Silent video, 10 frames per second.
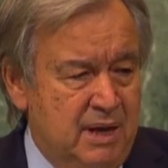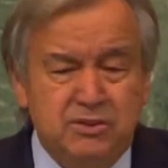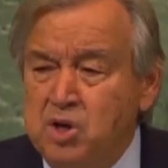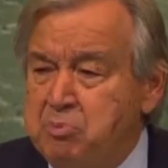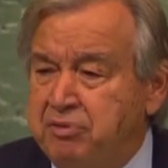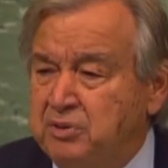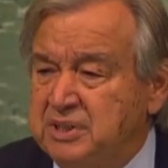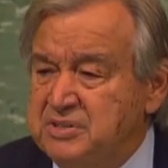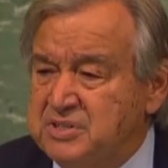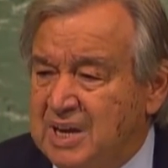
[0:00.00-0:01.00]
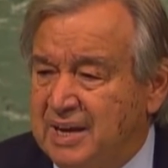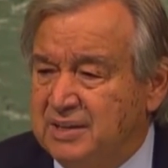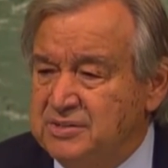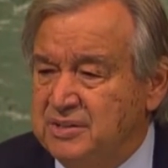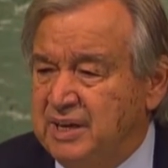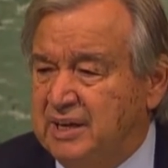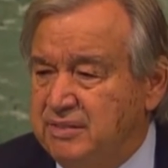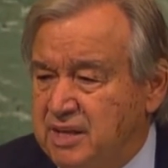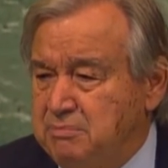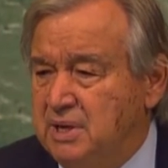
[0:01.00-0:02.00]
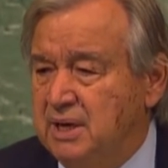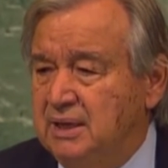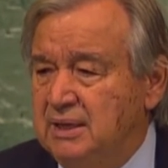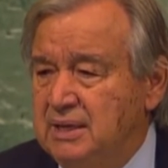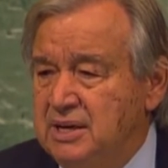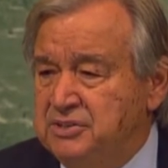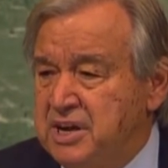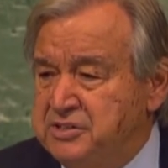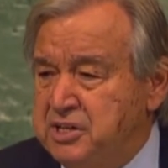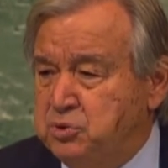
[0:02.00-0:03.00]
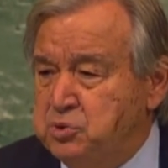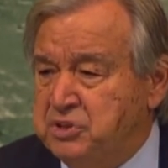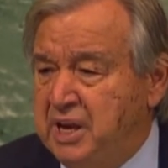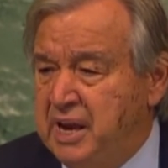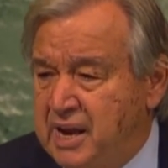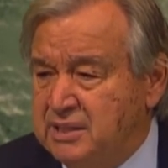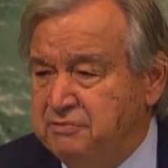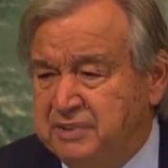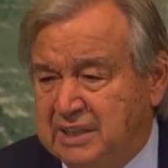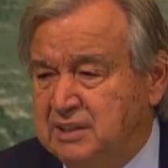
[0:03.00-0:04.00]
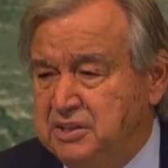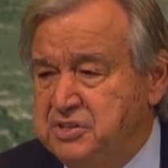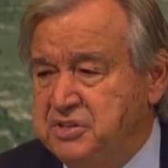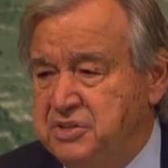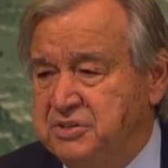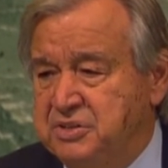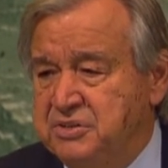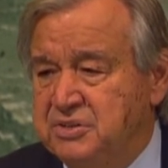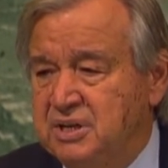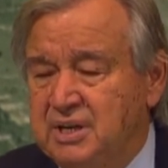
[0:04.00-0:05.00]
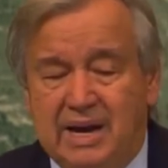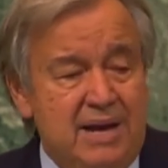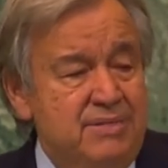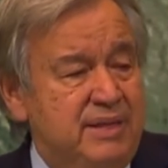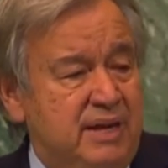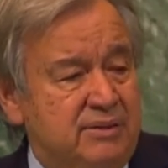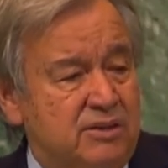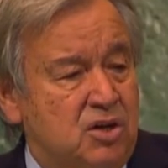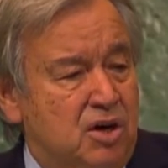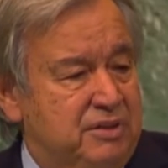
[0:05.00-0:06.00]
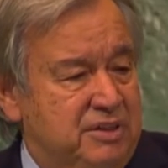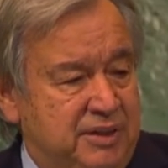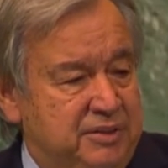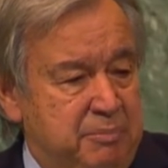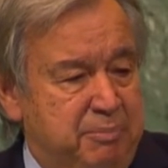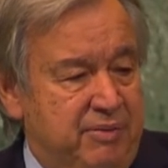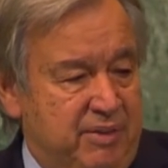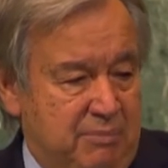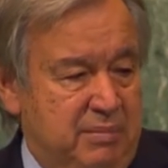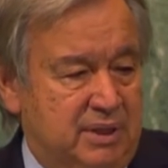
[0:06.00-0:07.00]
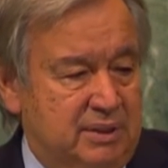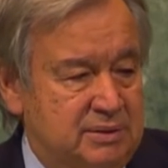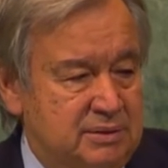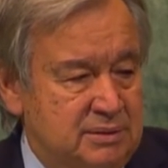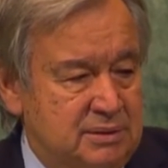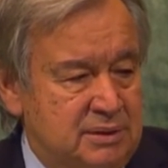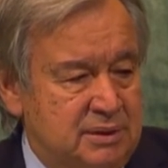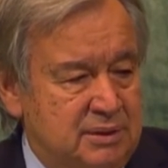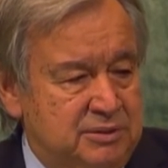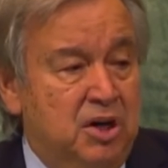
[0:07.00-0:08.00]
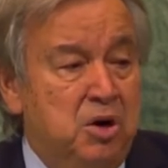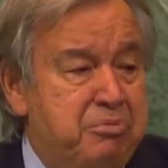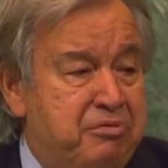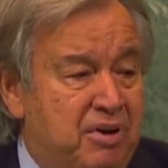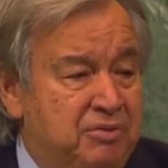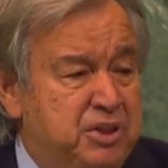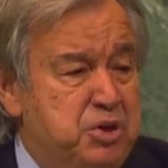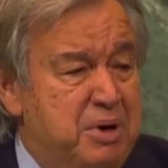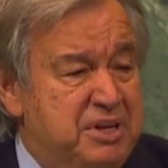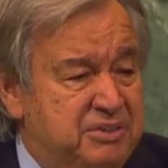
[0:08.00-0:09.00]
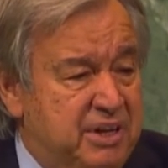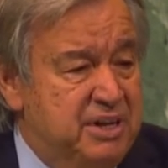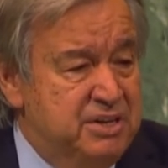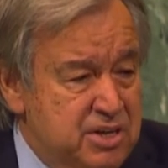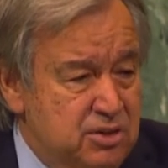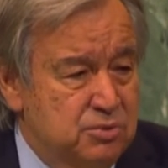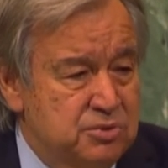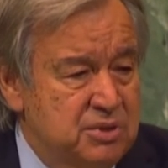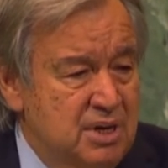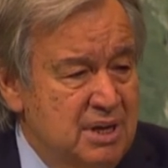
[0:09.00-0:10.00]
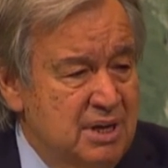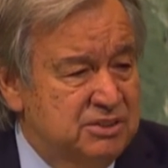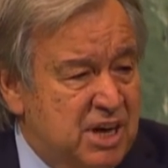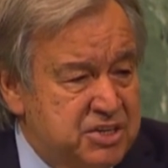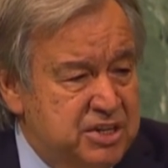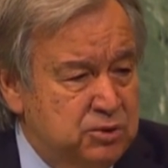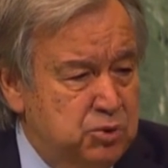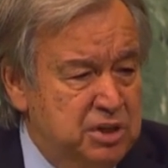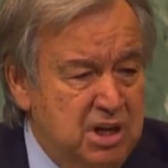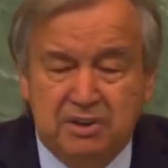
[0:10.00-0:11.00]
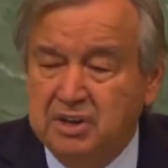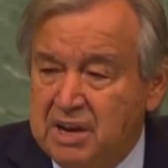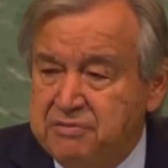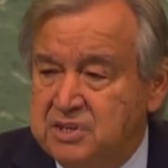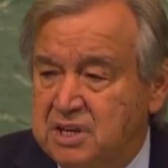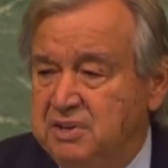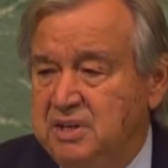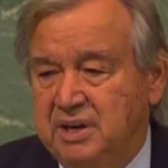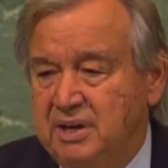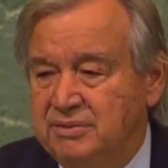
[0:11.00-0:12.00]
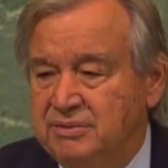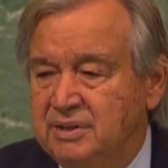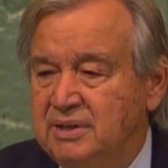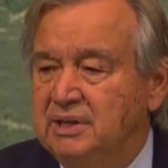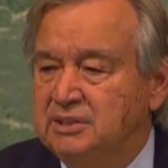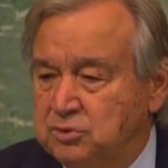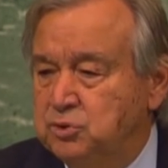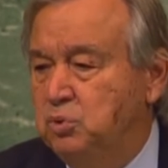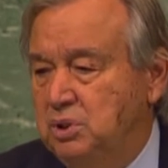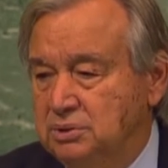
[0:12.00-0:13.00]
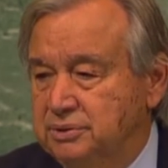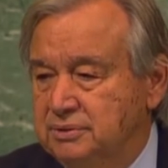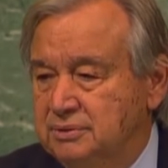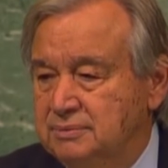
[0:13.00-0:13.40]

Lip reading: And the hope found in science and academia racing to stay ahead of deadly diseases and then the COVID-19 pandemic. The hope found in humanitarian heroes rushing to deliver life-saving aid around the world.